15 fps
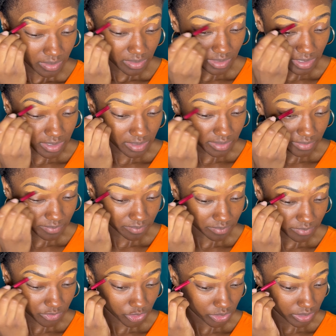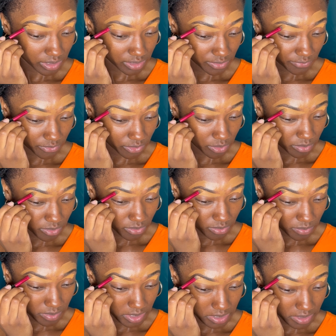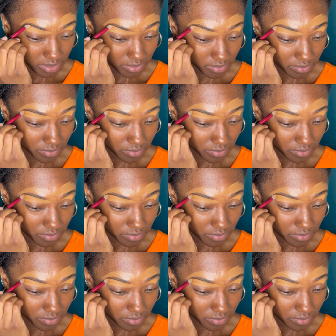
like transferable, but